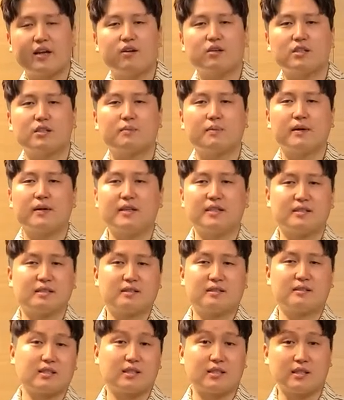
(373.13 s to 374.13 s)
else but
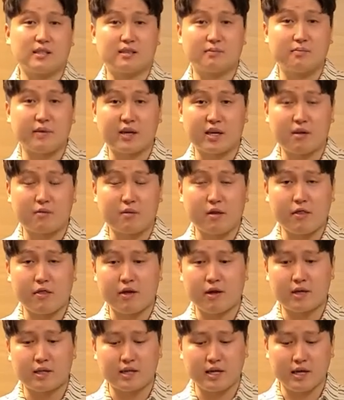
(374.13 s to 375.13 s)
it's it's making you
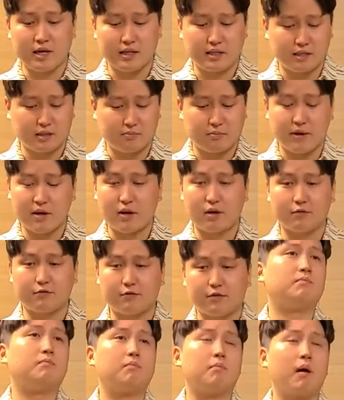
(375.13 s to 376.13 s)
think that it's made of